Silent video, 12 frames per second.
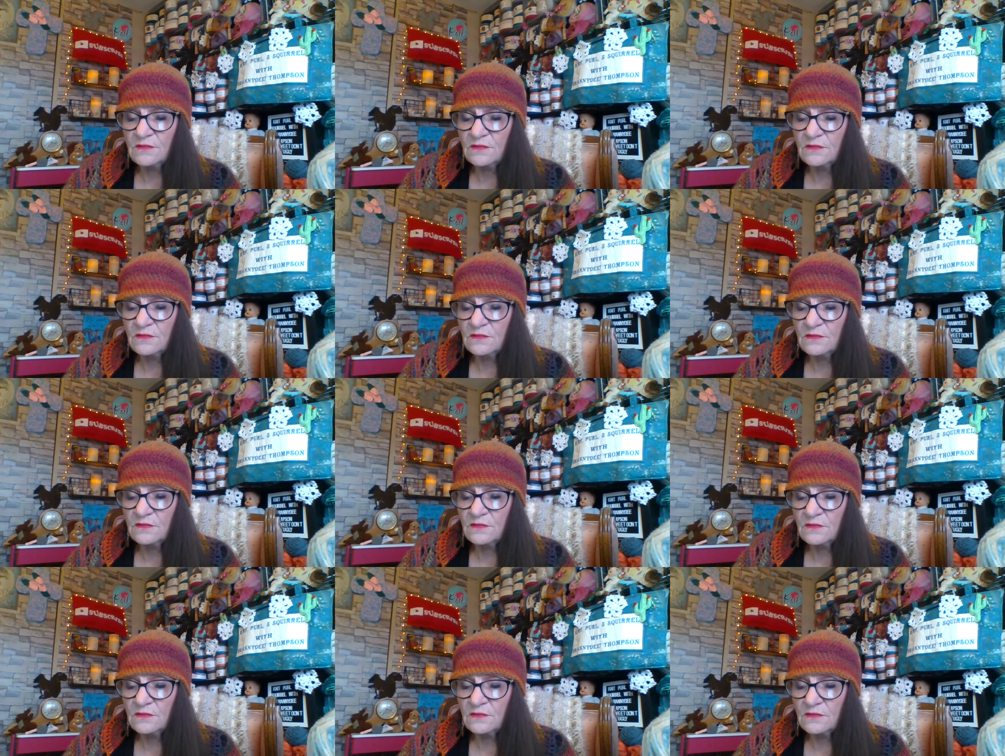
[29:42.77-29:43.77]

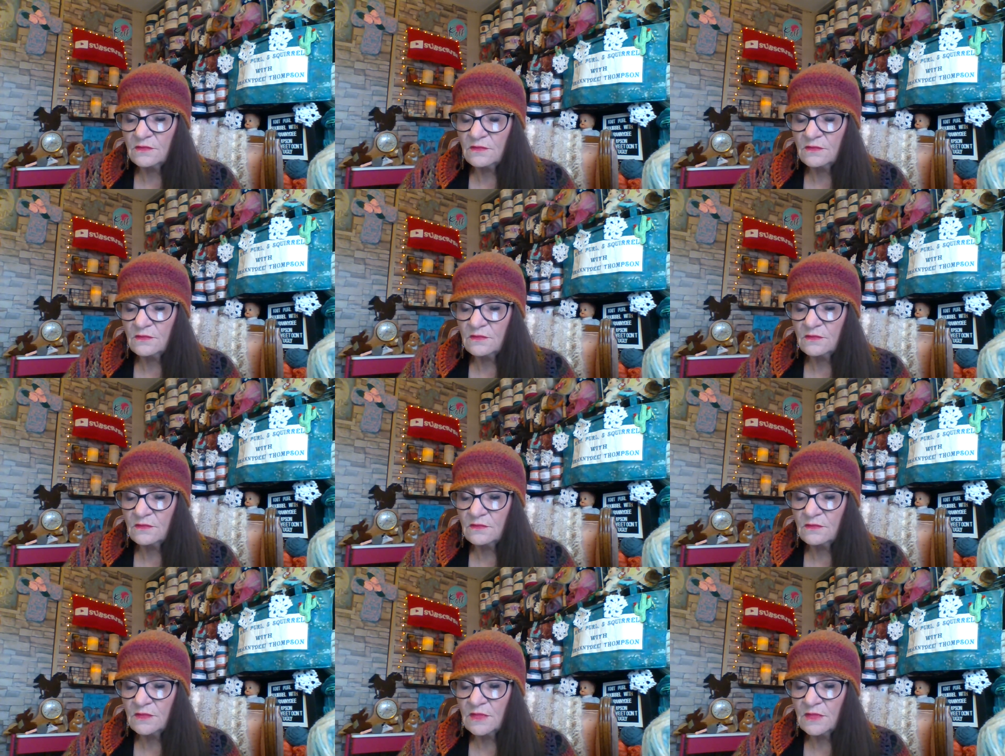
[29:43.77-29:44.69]
(no one is talking)